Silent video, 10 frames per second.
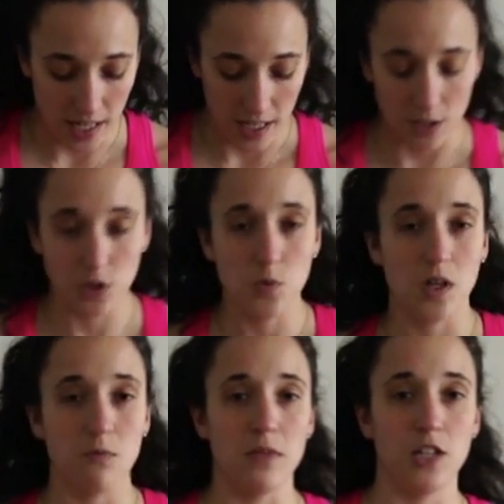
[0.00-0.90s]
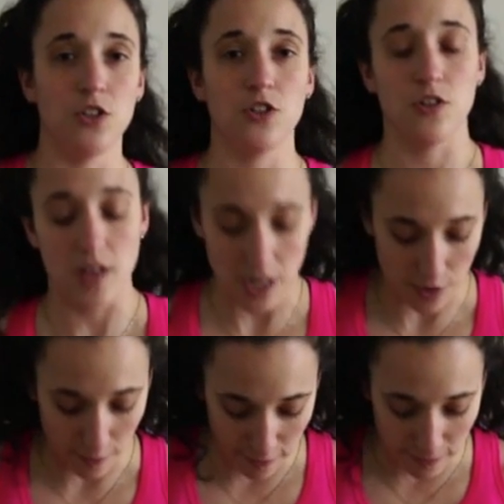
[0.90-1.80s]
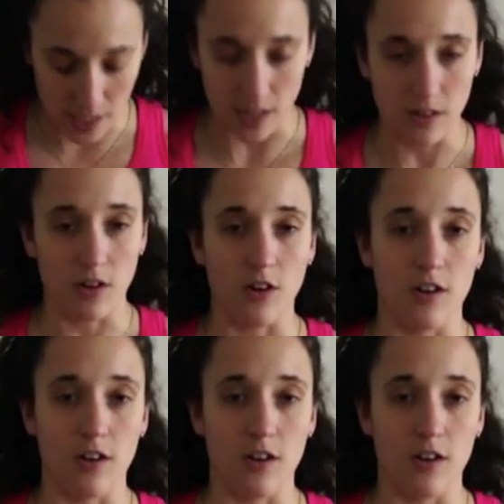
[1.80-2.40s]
is you want to make sure that your feet